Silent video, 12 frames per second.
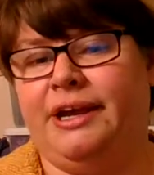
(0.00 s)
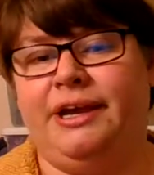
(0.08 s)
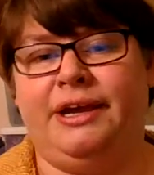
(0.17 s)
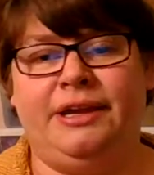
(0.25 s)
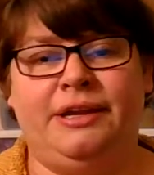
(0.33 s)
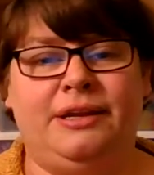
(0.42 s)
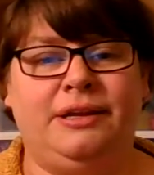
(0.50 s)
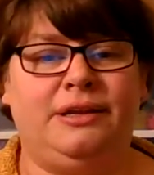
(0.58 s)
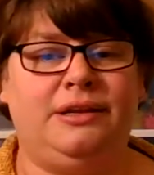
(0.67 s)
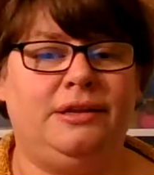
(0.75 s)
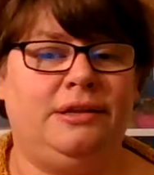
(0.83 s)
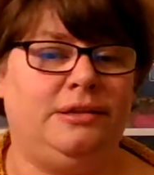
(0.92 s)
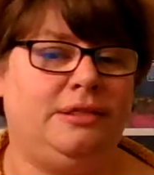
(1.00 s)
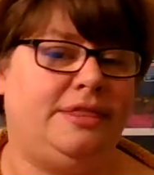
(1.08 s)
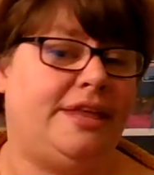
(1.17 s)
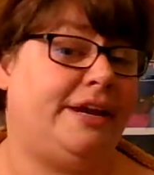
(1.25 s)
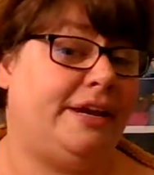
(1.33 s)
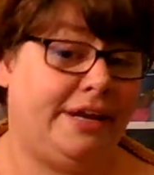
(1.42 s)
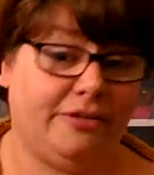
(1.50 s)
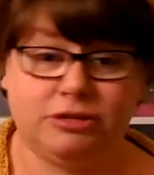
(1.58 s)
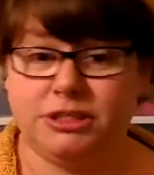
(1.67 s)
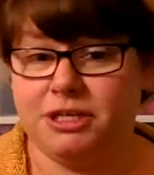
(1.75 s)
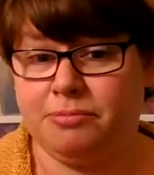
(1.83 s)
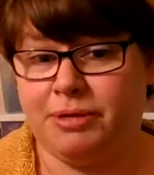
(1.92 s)
and then he
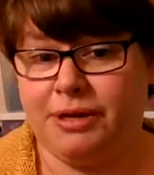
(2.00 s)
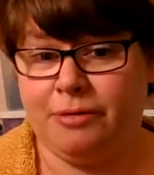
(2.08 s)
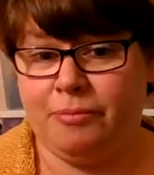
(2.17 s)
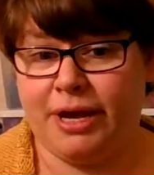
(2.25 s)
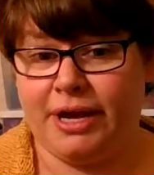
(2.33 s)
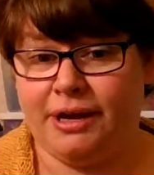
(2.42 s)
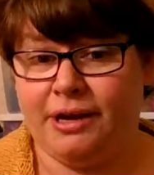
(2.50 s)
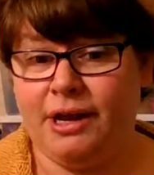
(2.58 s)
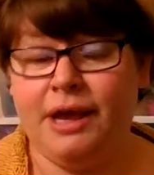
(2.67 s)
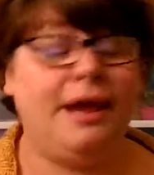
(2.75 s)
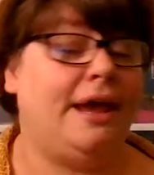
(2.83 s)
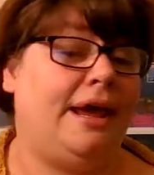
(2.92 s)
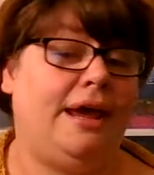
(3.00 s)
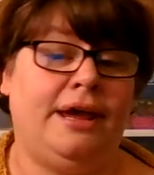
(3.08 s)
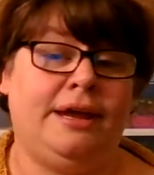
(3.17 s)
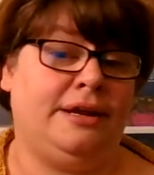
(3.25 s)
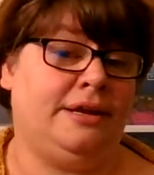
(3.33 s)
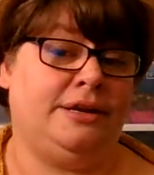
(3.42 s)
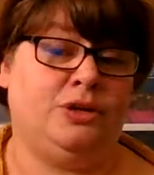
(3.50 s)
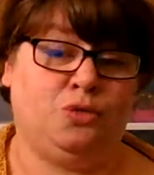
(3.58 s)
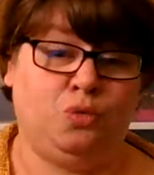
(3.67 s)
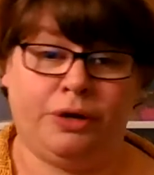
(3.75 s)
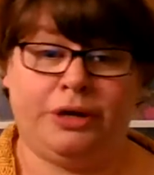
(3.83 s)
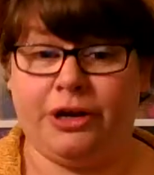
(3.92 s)
would jump into bed and
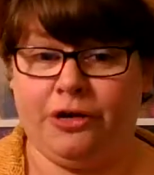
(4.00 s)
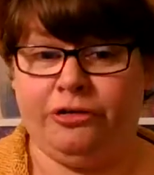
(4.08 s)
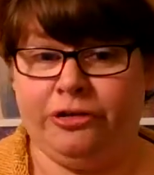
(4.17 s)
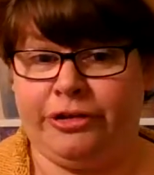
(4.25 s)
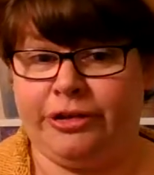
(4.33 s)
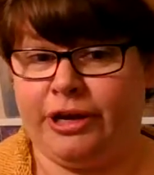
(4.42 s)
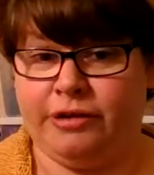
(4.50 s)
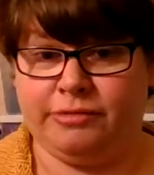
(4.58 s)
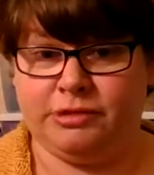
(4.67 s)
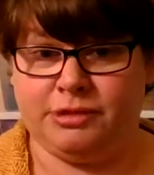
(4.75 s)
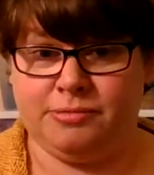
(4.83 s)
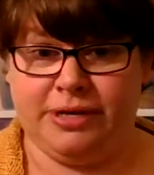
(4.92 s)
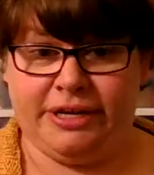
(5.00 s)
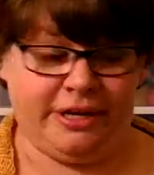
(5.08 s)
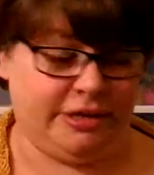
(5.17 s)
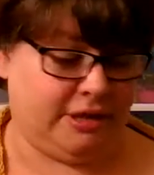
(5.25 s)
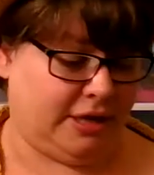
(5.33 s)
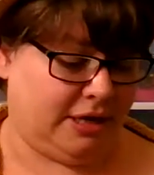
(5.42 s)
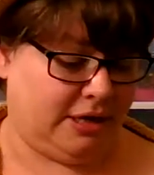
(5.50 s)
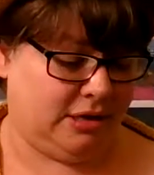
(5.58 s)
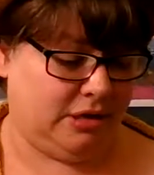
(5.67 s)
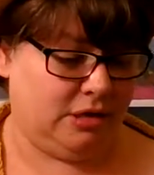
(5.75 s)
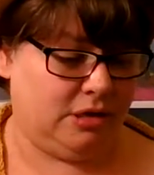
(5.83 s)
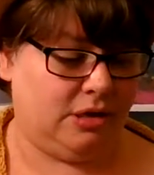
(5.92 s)
want to go under the covers immediately.
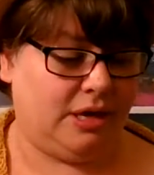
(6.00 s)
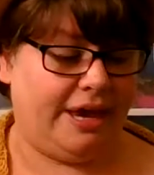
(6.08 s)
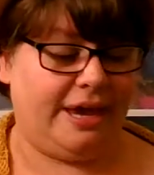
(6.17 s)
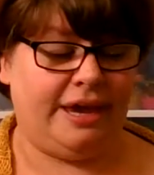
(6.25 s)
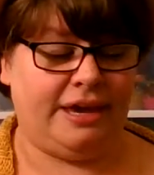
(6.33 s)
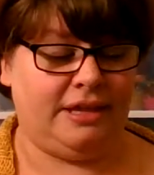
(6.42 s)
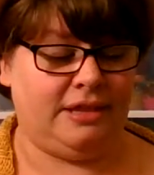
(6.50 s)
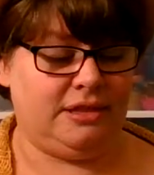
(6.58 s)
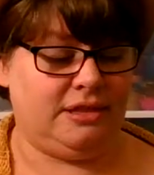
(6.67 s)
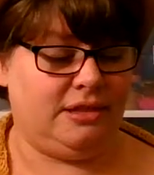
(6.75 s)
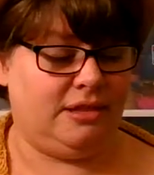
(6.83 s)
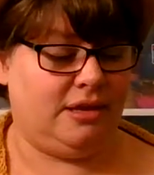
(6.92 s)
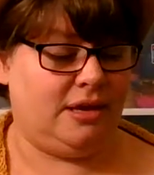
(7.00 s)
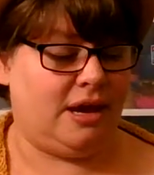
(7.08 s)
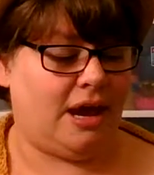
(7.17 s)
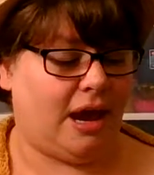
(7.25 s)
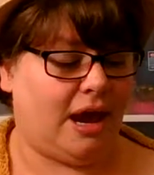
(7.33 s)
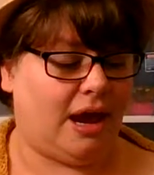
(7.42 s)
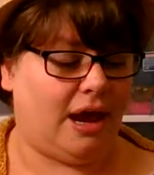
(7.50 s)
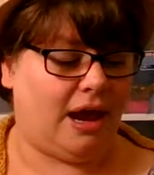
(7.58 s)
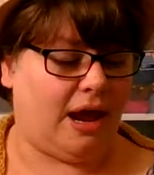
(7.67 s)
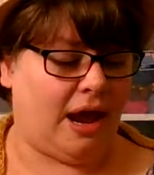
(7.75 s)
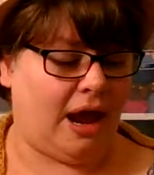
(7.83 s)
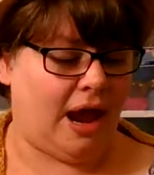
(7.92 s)
And
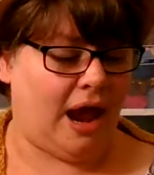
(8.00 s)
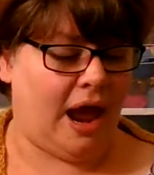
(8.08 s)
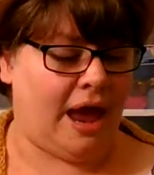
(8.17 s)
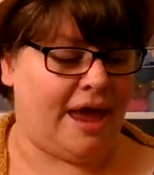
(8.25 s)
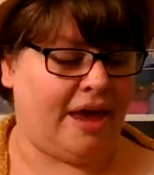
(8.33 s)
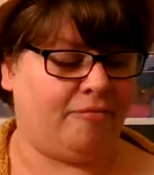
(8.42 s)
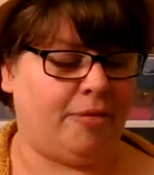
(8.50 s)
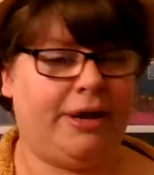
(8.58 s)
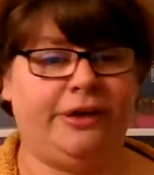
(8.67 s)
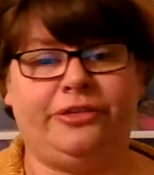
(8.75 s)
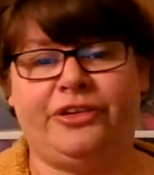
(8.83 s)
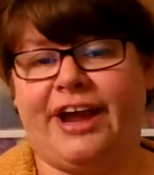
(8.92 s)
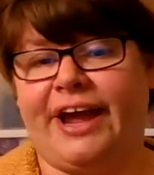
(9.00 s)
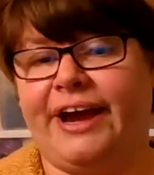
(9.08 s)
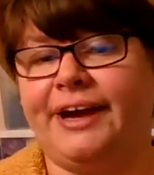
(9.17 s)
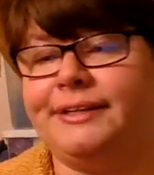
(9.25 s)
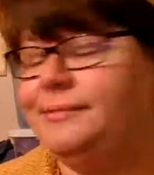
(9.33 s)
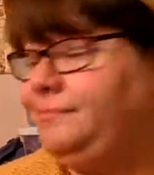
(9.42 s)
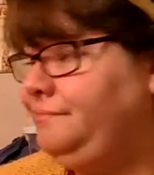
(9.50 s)
I have my other cat.